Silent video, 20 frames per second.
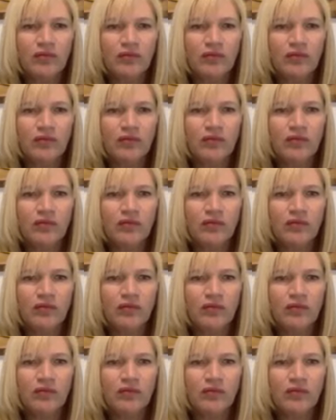
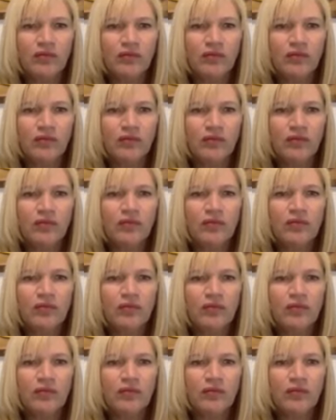
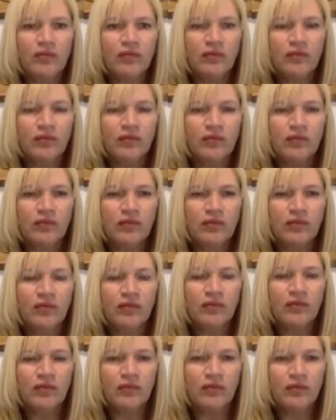
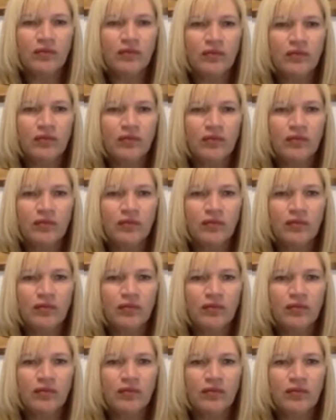
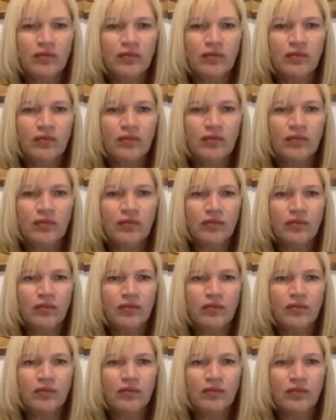
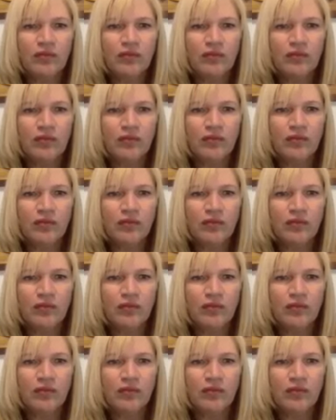No words are spoken by the person on screen.